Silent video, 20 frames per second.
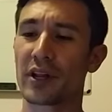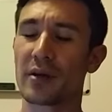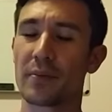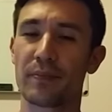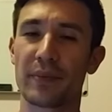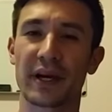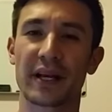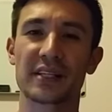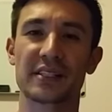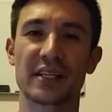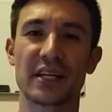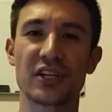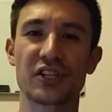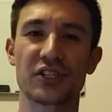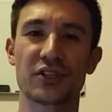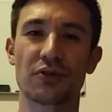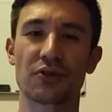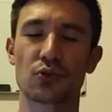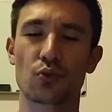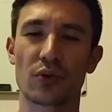one of the biggest
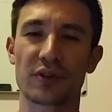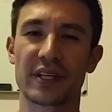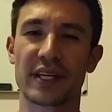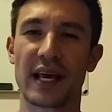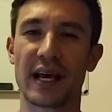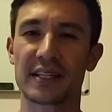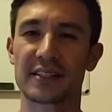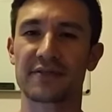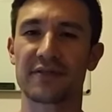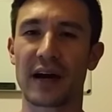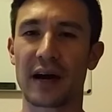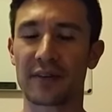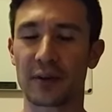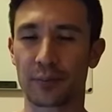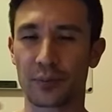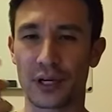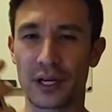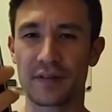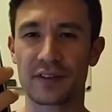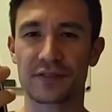issues with the S5, the
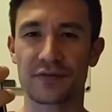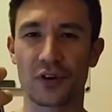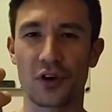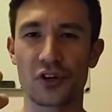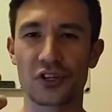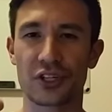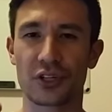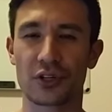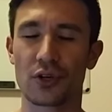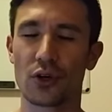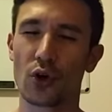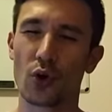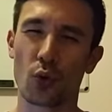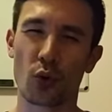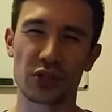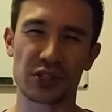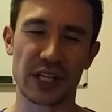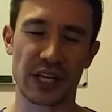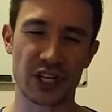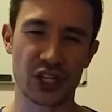previous version, was